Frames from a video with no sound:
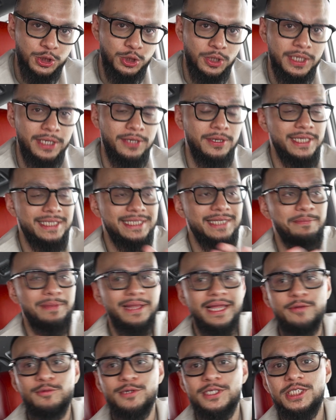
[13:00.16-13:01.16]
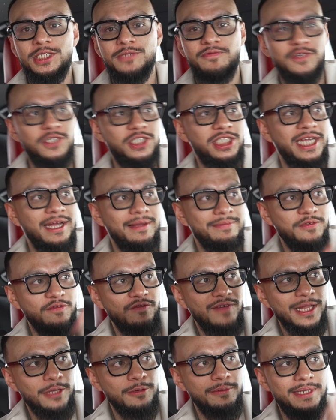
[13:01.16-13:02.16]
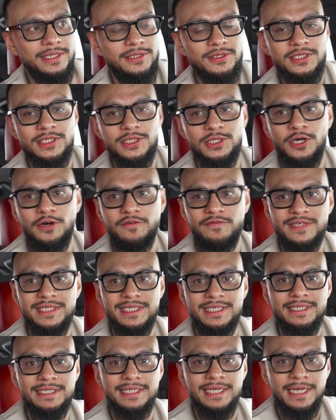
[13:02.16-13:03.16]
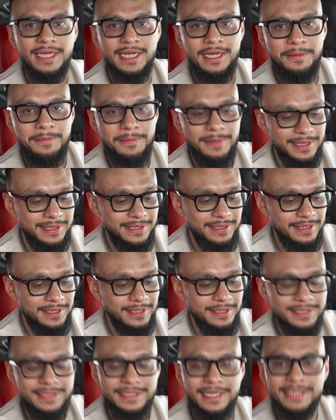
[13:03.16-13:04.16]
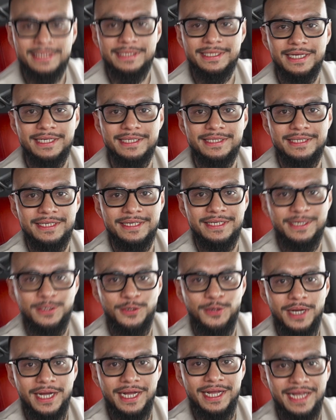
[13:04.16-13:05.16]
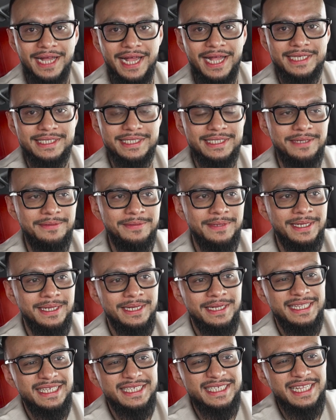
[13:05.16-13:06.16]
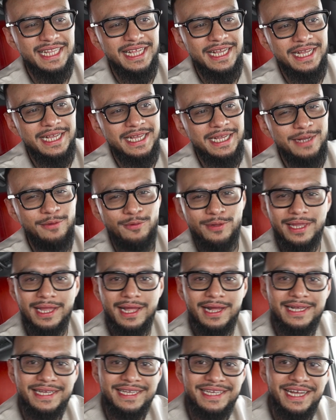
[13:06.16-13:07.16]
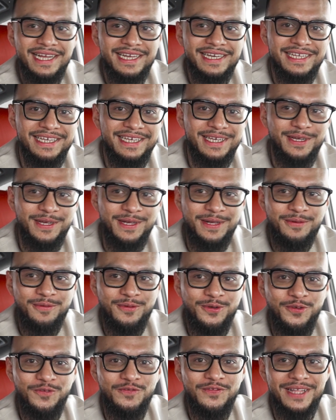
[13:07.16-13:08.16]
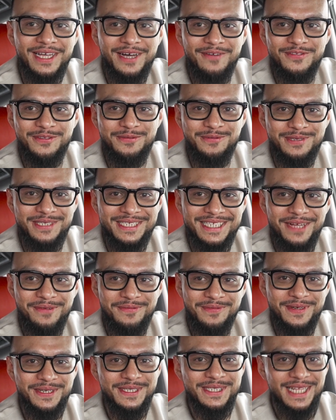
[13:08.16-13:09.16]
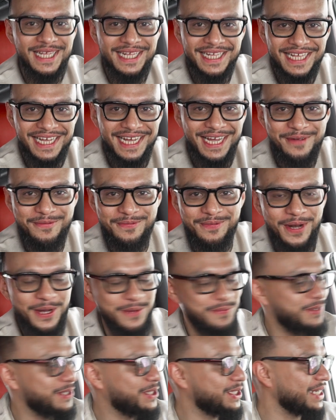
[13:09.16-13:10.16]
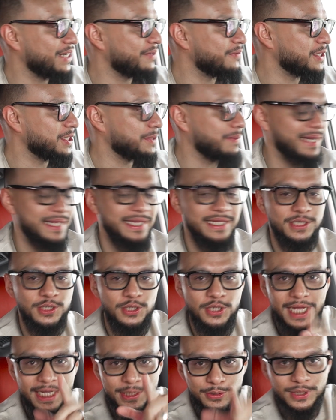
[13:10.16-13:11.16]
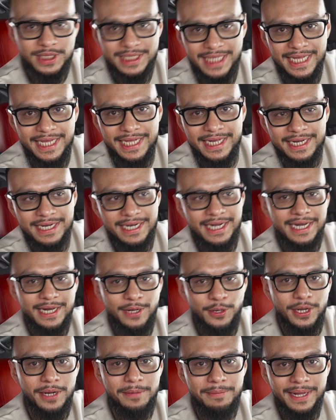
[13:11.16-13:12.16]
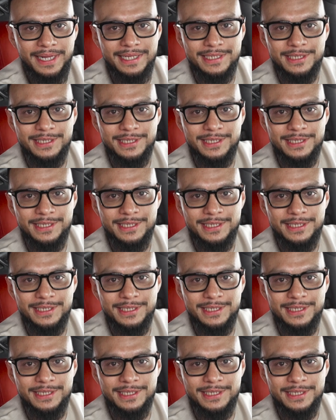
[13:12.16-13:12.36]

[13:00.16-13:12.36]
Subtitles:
join you guys. The plan was for Shihab to follow me to these offices. But these guys texted, I asked them. It's like, wallahi, yani, wouldn't feel comfortable, Sam. I was like, I appreciate and respect this. So you guys will stay here and I'll come back,